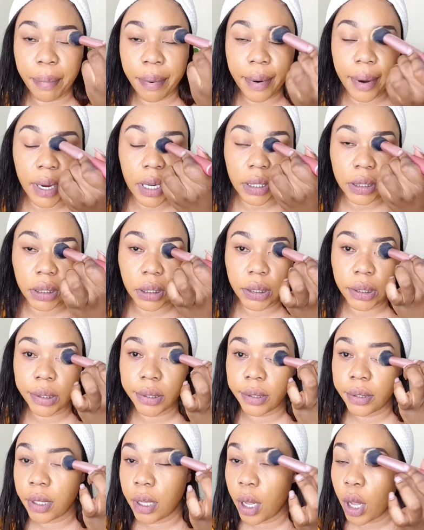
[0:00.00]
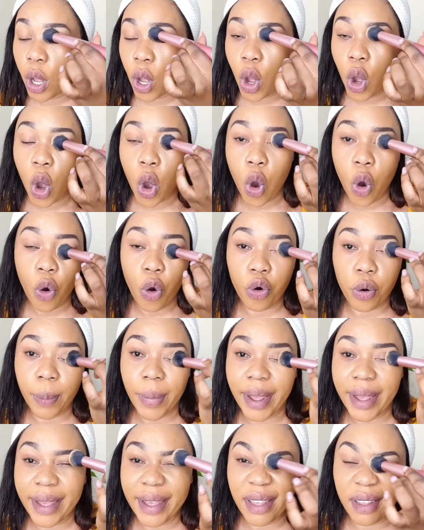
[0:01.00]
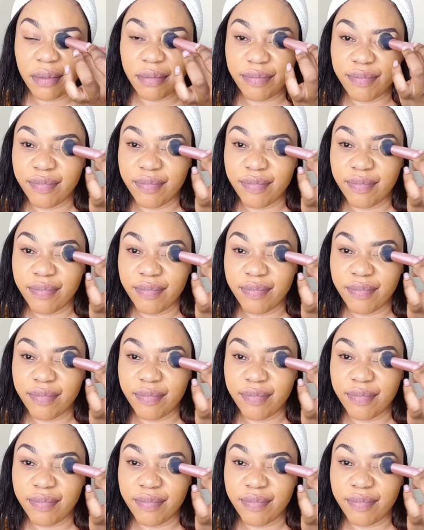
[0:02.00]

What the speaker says: press on my